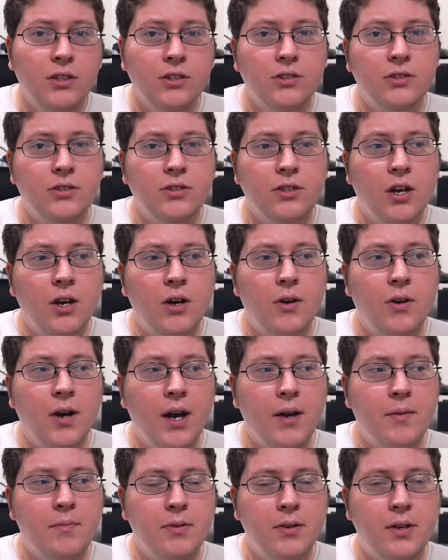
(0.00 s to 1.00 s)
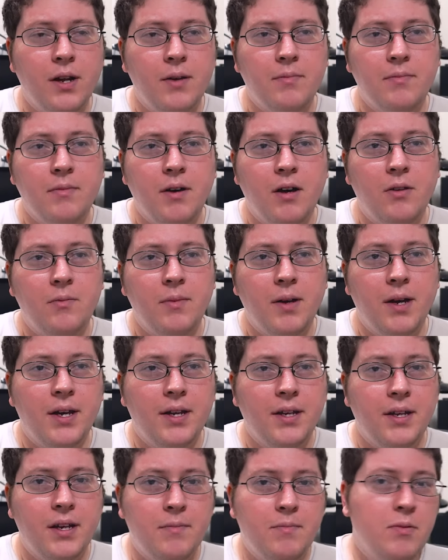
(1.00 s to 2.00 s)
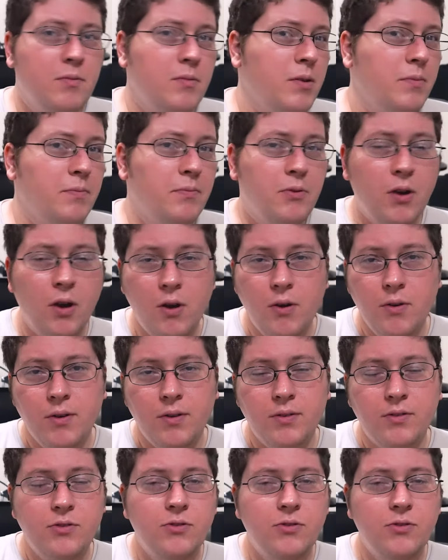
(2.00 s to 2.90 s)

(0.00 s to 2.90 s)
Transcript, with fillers: So I put up all my Premiere Pro